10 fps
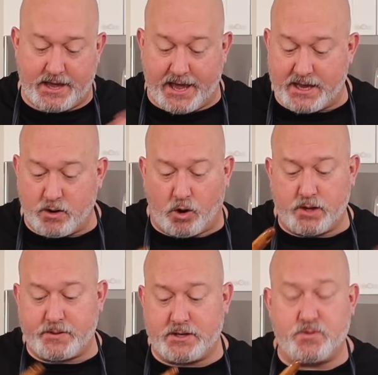And
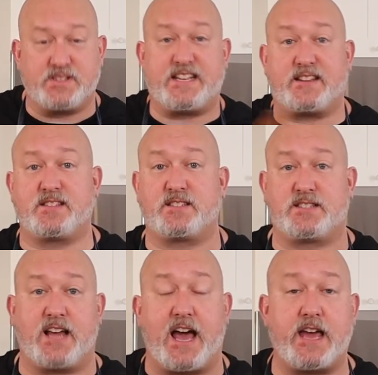all I'm gonna do is set this
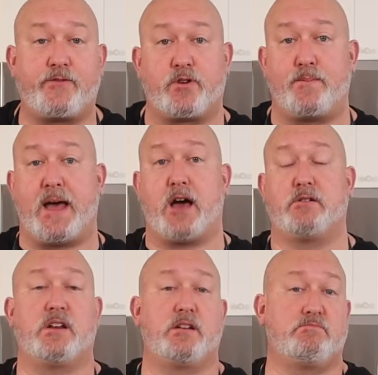aside for
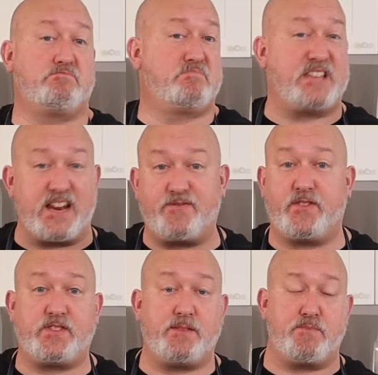about 10,
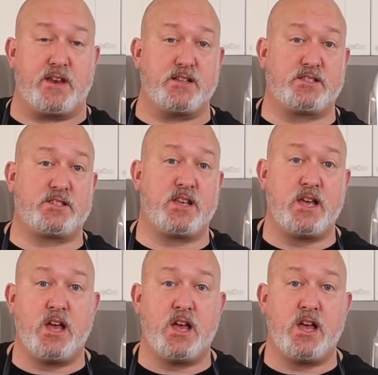15 minutes,